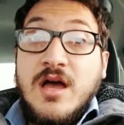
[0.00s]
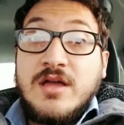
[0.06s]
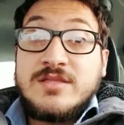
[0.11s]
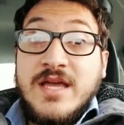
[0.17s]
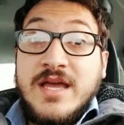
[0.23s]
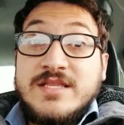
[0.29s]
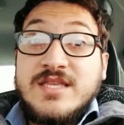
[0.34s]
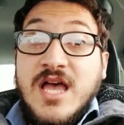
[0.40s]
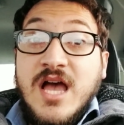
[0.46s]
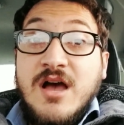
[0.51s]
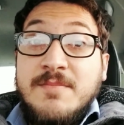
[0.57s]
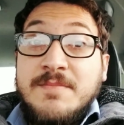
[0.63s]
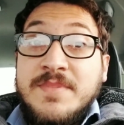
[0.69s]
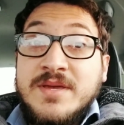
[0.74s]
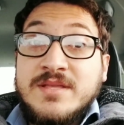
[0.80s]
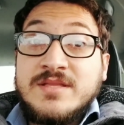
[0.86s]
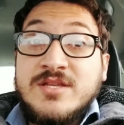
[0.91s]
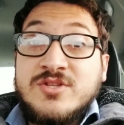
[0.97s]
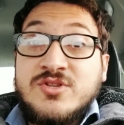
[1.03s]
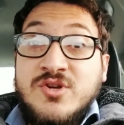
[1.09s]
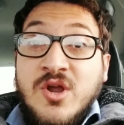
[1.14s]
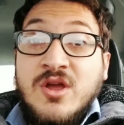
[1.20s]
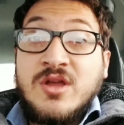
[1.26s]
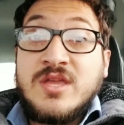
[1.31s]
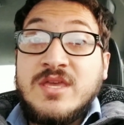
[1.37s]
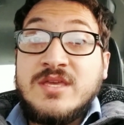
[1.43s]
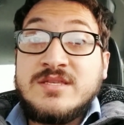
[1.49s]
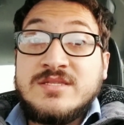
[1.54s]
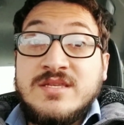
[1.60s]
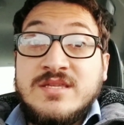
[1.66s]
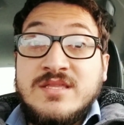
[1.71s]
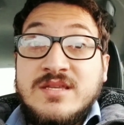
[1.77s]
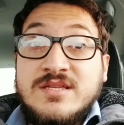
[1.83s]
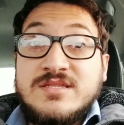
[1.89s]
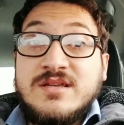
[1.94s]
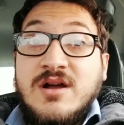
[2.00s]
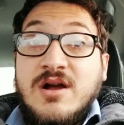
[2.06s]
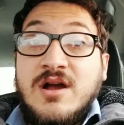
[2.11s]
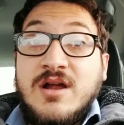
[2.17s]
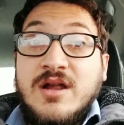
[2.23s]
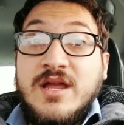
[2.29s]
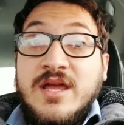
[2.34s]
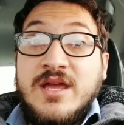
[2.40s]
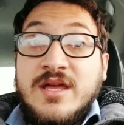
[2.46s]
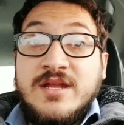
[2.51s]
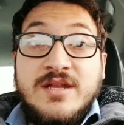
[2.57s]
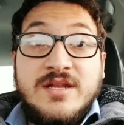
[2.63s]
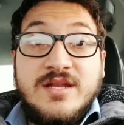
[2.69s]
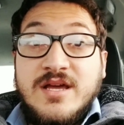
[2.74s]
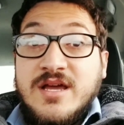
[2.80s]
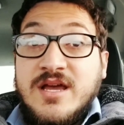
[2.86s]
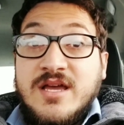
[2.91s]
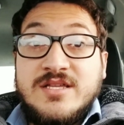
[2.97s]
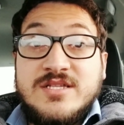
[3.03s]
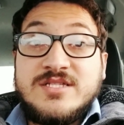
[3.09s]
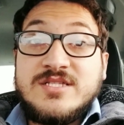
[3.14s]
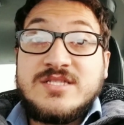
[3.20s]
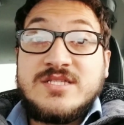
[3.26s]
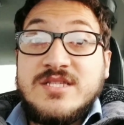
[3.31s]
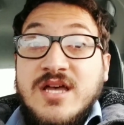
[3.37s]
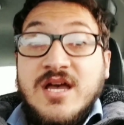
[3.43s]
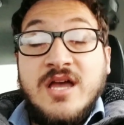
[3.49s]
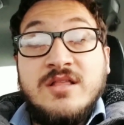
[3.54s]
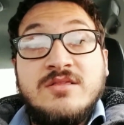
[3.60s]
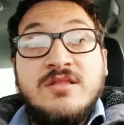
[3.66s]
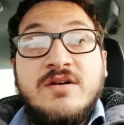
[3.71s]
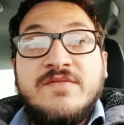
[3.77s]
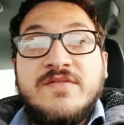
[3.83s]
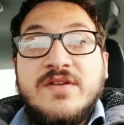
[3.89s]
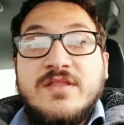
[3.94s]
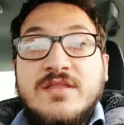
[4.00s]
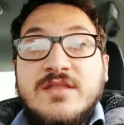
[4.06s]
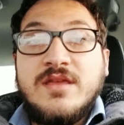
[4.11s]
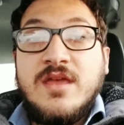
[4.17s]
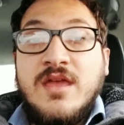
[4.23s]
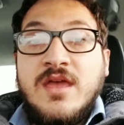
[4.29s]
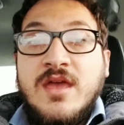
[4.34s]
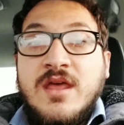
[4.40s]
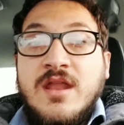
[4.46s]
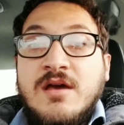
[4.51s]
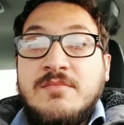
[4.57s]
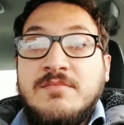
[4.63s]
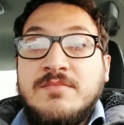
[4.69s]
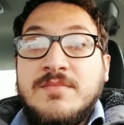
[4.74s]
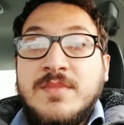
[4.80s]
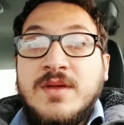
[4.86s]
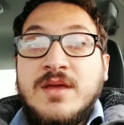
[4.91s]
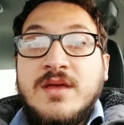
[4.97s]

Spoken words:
That's how big the trunk is in this car, and I love it. And